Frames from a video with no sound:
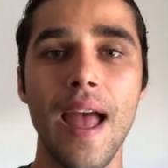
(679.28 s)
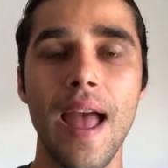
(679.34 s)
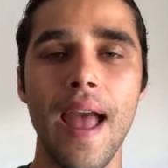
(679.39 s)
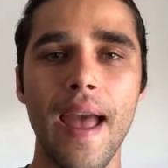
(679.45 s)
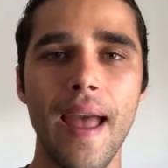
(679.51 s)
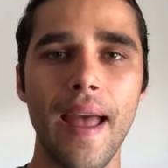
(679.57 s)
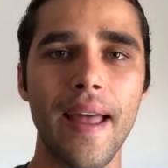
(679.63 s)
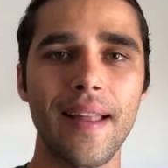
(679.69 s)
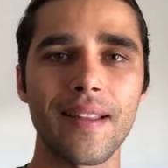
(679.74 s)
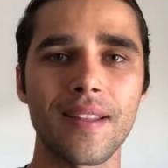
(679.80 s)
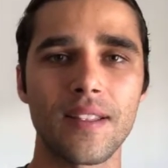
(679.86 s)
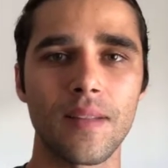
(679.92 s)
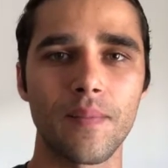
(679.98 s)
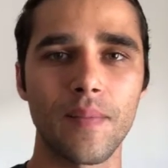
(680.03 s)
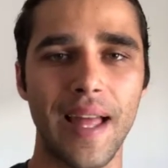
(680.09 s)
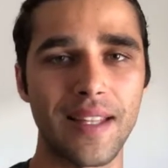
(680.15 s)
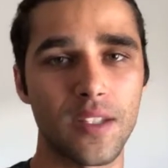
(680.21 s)
And
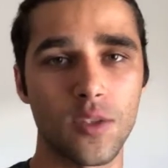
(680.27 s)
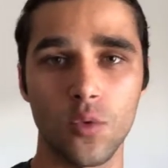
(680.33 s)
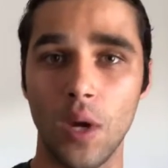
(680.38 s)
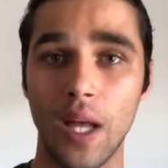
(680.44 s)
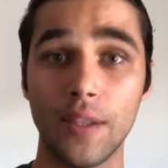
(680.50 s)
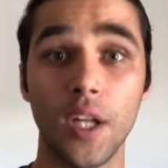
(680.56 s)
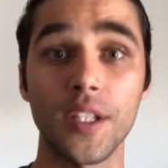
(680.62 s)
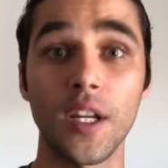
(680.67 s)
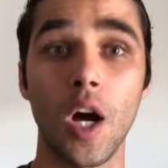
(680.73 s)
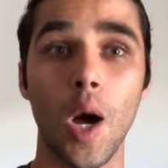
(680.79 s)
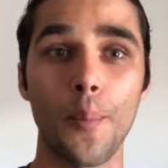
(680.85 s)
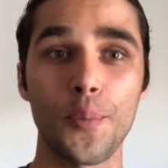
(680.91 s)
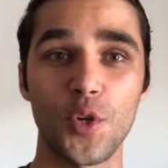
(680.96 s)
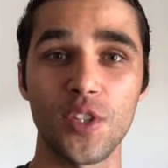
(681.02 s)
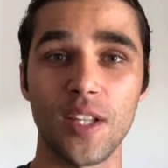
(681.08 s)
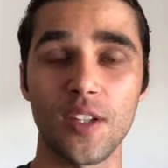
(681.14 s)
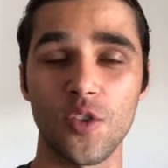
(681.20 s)
that's another
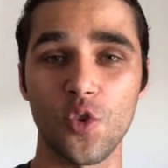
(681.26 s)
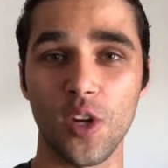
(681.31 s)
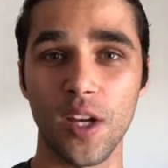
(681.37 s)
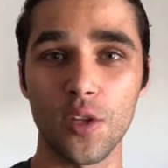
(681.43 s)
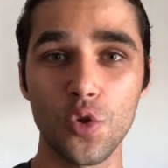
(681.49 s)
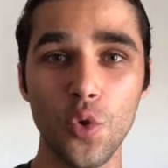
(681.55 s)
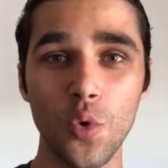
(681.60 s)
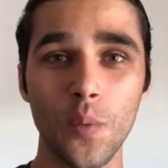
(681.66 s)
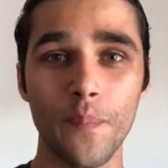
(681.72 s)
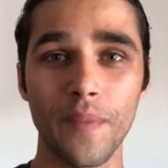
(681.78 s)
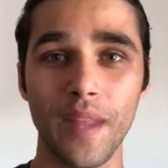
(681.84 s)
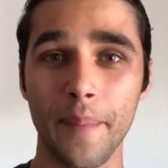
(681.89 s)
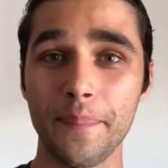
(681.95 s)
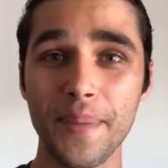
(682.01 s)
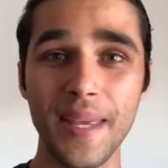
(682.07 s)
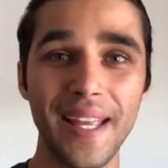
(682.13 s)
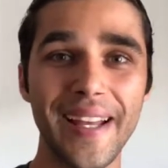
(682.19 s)
option that you can do,
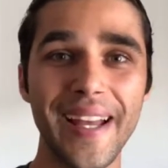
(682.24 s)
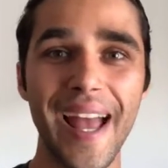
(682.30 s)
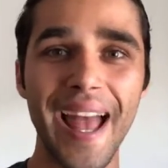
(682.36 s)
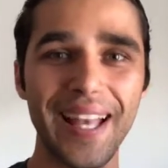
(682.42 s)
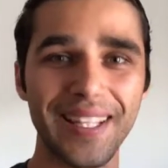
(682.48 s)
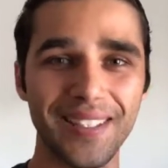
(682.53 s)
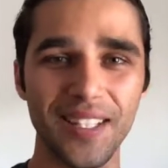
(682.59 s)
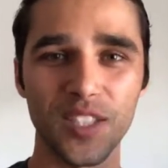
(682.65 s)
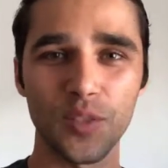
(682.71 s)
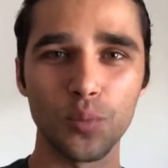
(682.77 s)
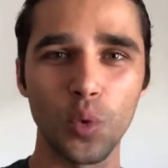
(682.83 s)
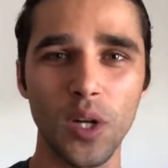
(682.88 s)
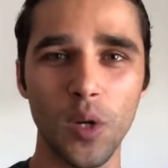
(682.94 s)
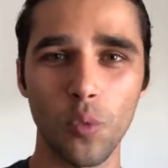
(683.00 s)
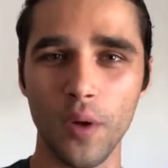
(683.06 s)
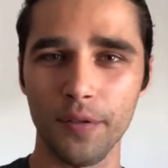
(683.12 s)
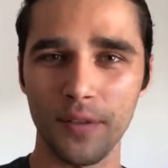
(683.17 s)
a big ass
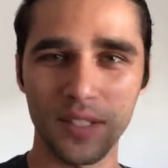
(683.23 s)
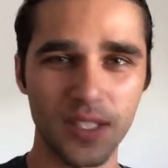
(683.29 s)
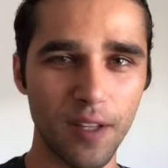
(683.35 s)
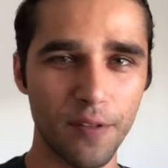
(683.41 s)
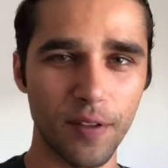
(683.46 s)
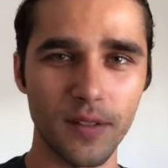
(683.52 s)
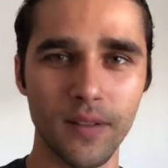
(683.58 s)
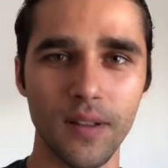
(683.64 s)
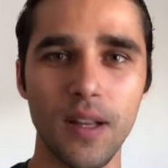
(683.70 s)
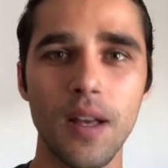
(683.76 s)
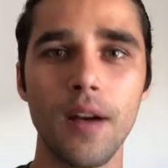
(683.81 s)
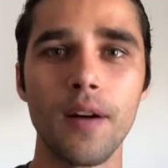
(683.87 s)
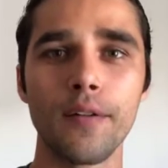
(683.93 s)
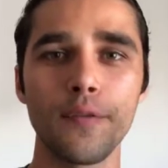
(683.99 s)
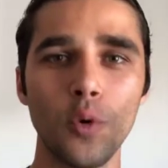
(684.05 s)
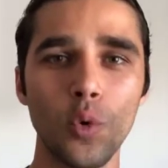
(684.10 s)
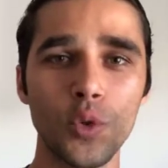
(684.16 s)
smoothie with different
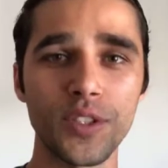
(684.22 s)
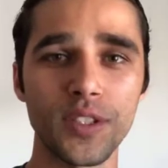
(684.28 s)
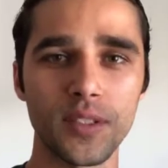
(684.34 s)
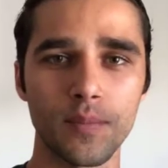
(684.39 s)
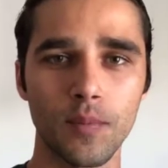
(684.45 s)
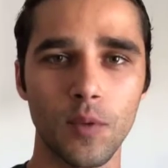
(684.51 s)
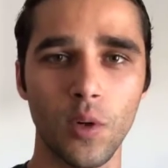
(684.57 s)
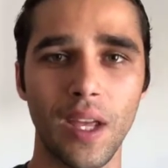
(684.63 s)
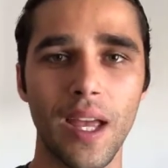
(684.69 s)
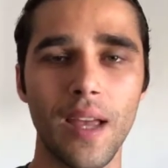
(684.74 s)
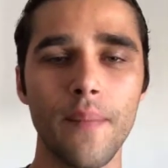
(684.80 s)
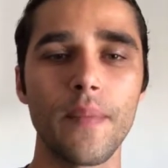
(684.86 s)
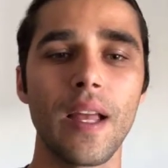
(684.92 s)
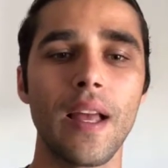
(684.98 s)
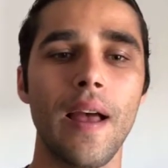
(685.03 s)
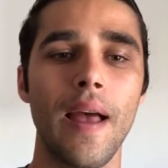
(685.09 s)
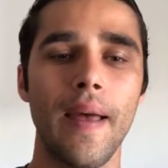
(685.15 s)
foods, okay?
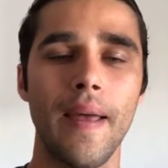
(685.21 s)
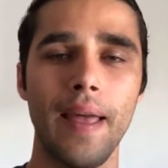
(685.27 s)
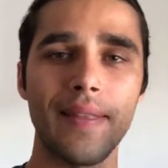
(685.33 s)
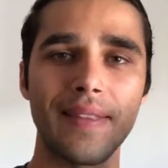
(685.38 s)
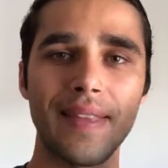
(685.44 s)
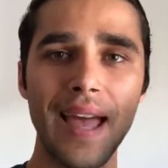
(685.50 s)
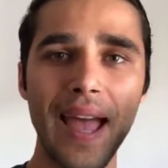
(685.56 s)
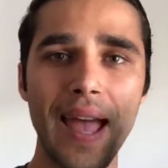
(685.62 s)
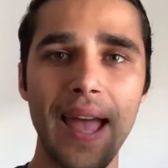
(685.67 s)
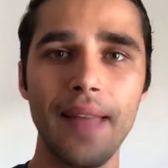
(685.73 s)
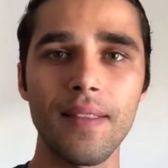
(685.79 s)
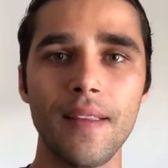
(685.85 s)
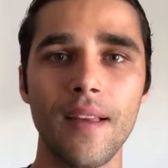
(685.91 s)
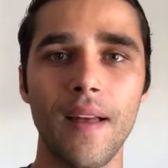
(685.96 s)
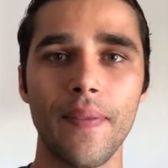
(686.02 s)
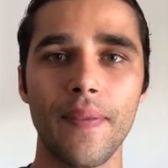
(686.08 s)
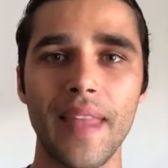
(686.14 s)
And
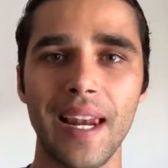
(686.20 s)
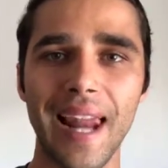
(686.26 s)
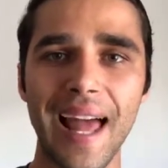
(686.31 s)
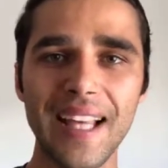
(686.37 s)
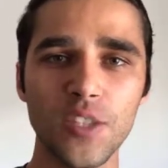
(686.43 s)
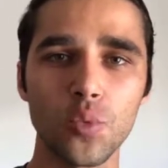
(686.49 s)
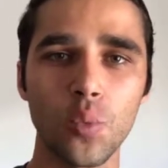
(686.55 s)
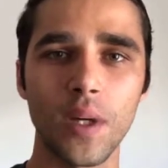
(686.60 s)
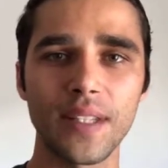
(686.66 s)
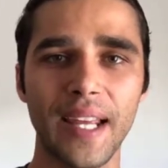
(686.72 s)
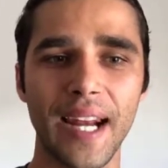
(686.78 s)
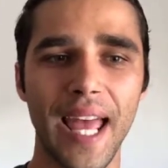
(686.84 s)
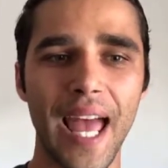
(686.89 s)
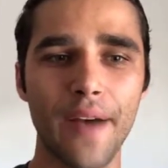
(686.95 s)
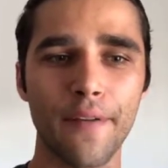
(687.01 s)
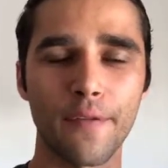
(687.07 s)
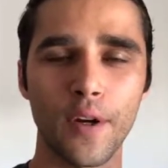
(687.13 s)
then the last one that
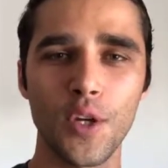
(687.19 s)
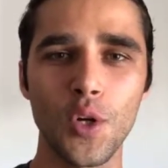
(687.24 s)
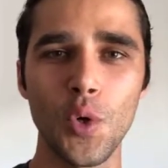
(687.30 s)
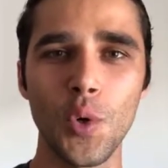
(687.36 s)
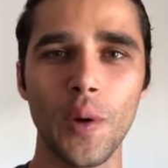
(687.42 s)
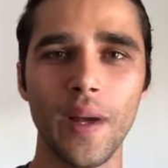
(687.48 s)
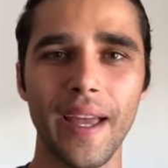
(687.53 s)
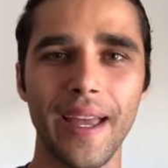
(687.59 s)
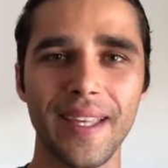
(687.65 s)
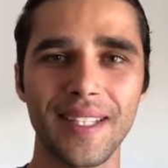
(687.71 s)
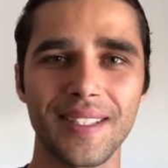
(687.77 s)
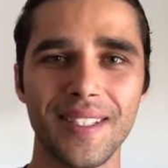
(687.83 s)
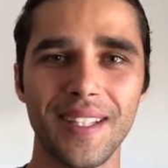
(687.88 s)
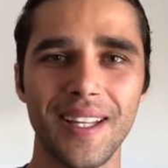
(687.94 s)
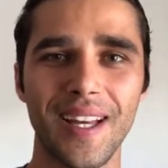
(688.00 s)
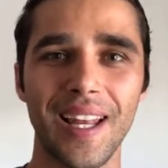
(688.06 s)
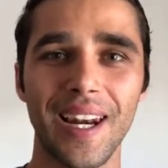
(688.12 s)
I have for you
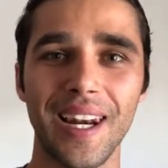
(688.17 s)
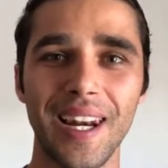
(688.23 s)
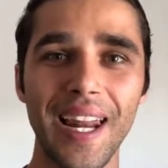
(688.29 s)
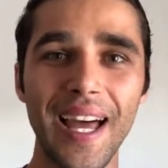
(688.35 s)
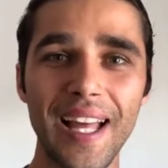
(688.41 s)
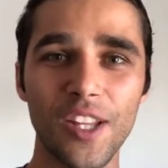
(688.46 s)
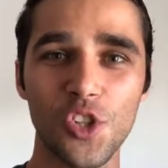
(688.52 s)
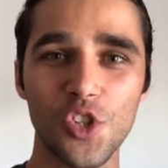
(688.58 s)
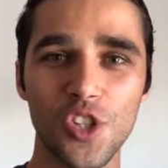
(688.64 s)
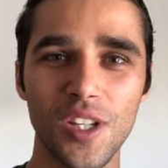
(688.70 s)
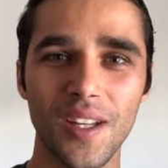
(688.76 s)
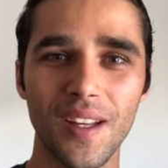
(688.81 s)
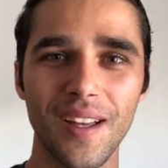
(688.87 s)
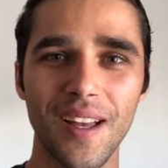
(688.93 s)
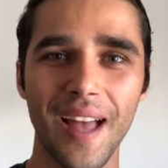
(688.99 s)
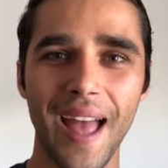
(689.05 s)
is lunch.